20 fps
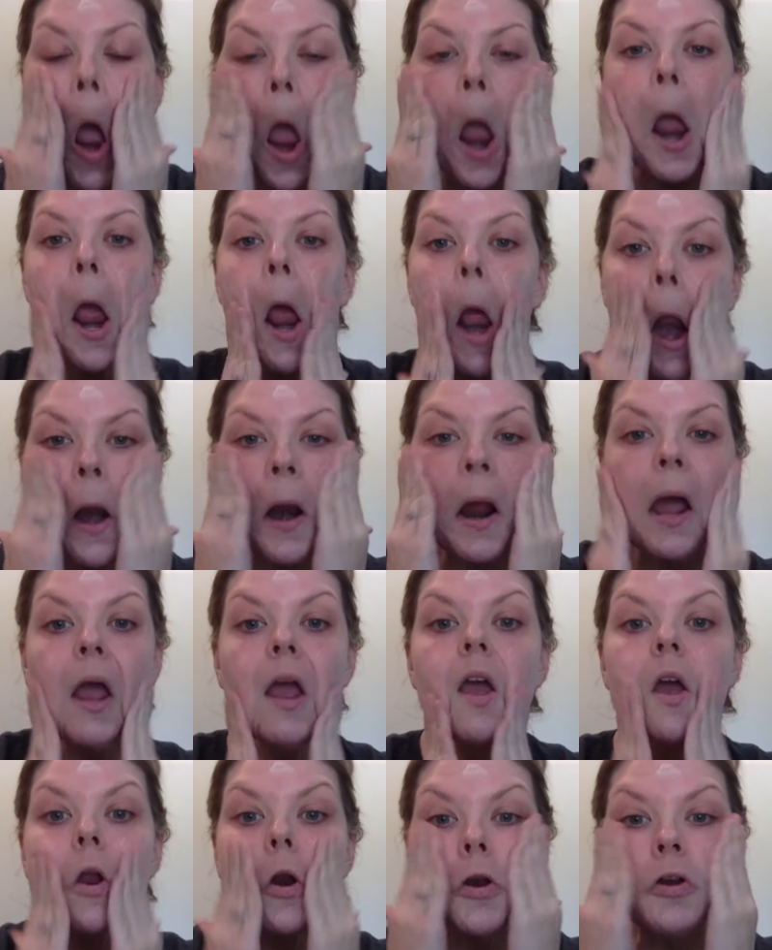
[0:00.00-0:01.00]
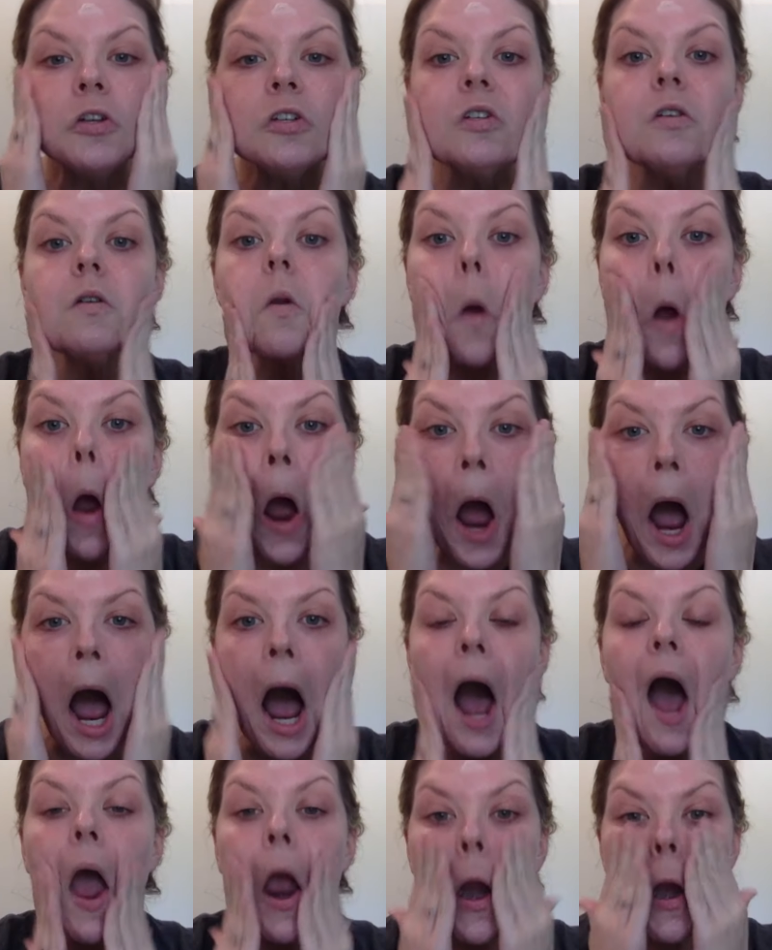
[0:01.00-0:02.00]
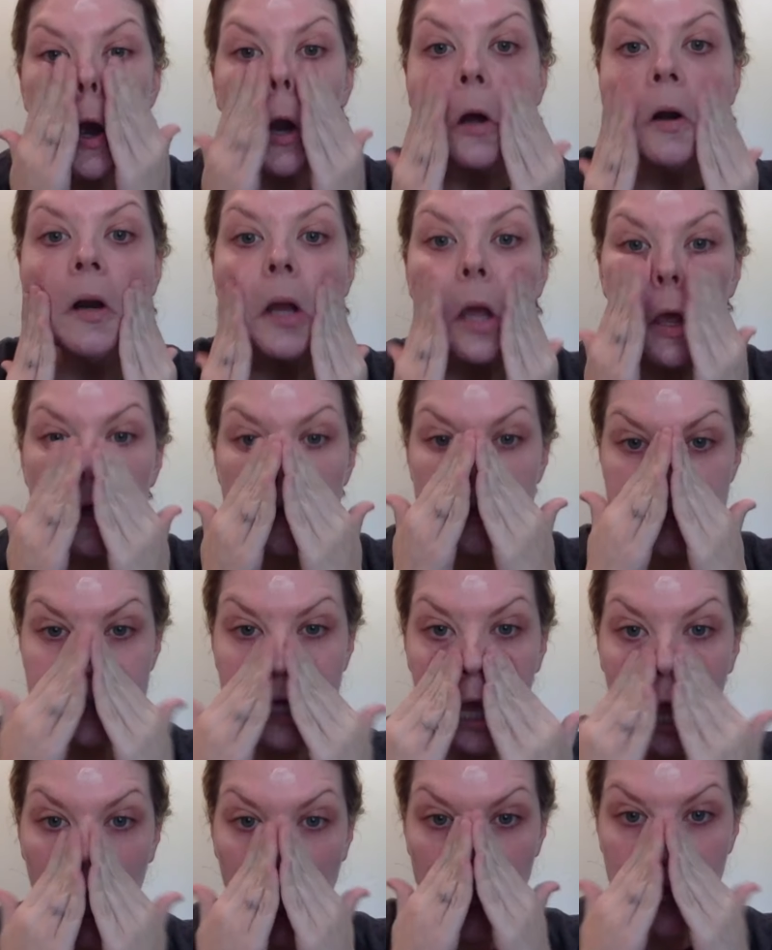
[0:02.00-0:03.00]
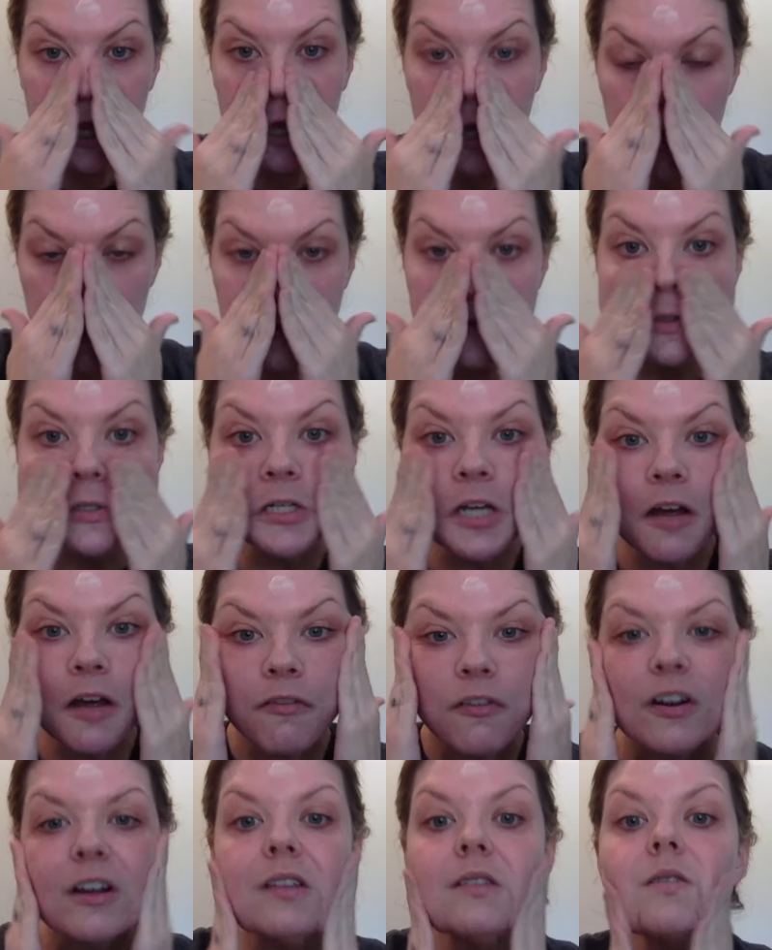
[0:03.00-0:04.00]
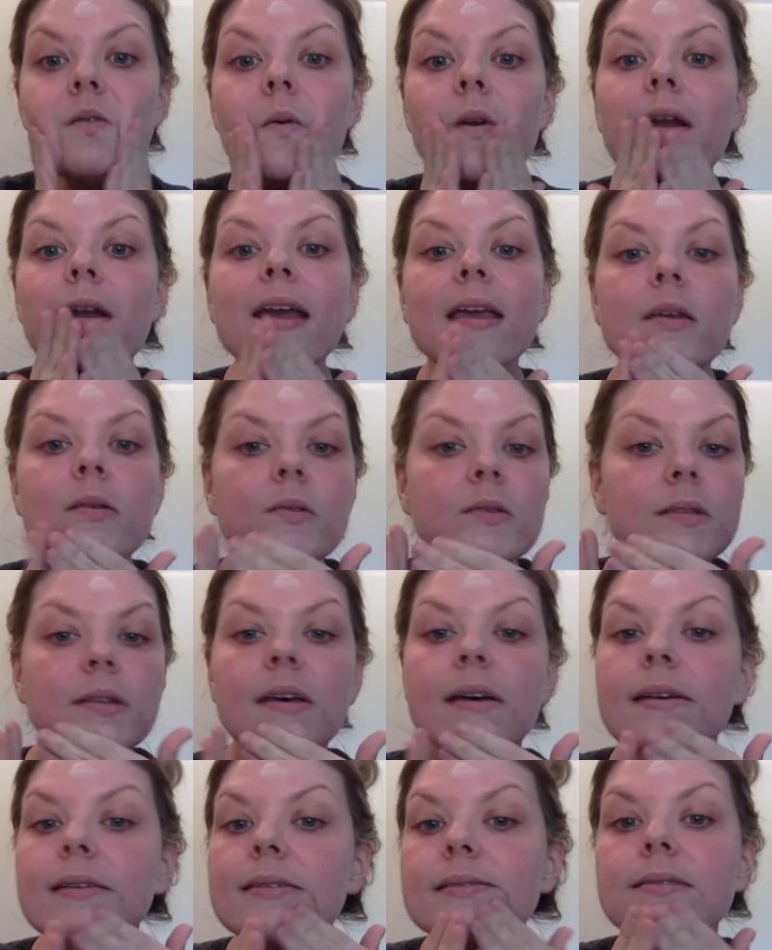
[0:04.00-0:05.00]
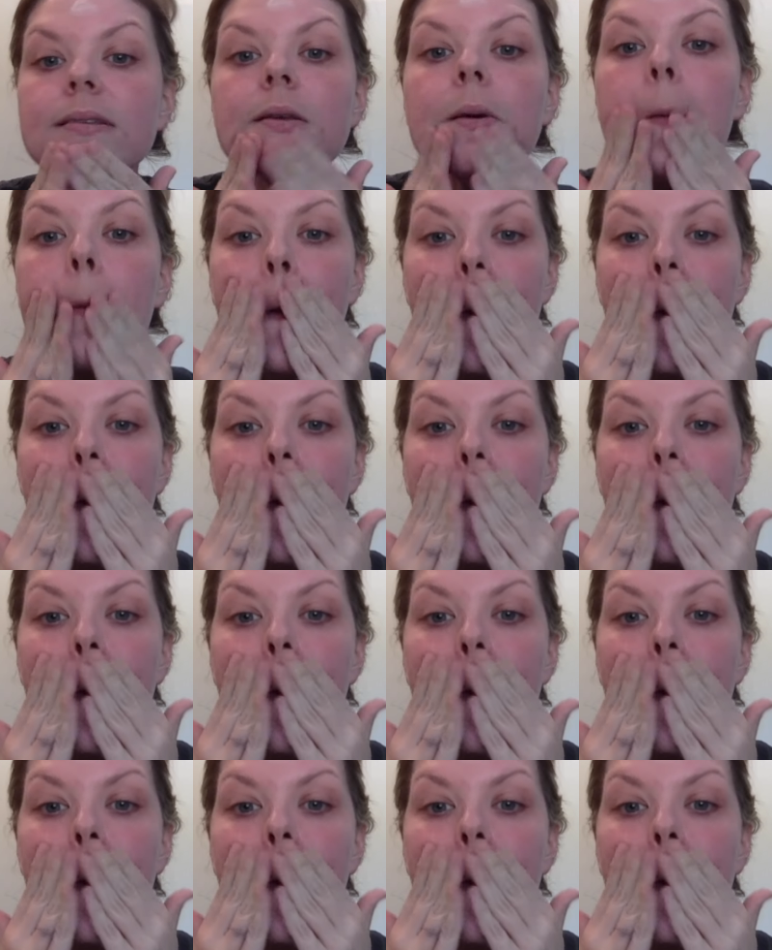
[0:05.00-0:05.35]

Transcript: And I notice a huge difference when I use this.